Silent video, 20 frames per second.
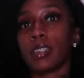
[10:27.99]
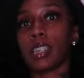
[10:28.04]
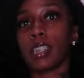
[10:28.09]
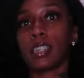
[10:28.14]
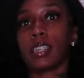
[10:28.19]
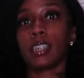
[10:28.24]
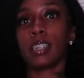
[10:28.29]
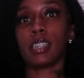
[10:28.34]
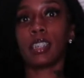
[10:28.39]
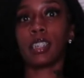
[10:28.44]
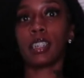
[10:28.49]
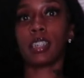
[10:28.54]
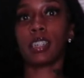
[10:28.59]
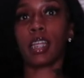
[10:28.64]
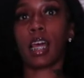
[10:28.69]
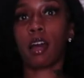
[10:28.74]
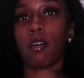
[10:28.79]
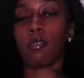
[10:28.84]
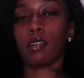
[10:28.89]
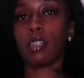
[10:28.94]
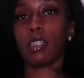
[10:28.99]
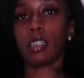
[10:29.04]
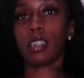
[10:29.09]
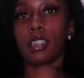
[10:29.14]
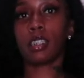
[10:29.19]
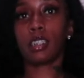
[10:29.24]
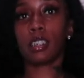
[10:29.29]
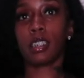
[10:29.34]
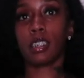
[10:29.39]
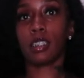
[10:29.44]
This is just how it
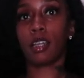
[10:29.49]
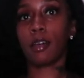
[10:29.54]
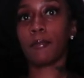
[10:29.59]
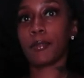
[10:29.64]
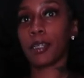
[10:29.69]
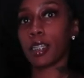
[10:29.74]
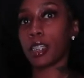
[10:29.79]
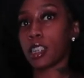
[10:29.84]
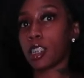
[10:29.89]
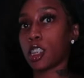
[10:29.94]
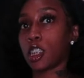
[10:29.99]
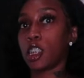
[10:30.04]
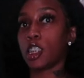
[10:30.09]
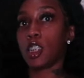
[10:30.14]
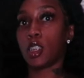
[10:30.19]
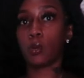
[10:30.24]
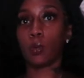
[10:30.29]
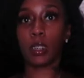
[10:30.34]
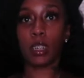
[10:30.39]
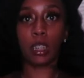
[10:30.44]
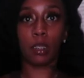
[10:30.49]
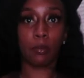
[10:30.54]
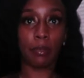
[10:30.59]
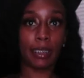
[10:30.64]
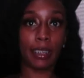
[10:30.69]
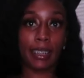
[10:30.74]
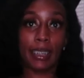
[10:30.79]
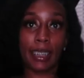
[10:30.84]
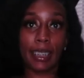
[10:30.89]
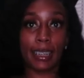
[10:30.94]
looks, so I'm gonna do a
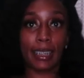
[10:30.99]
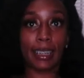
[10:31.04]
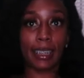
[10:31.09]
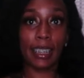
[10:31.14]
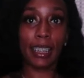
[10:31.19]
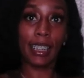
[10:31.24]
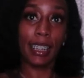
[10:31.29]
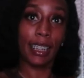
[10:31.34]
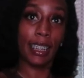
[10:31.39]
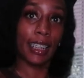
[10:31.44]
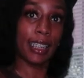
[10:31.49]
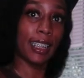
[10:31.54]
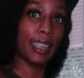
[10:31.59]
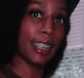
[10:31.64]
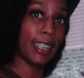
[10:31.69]
360.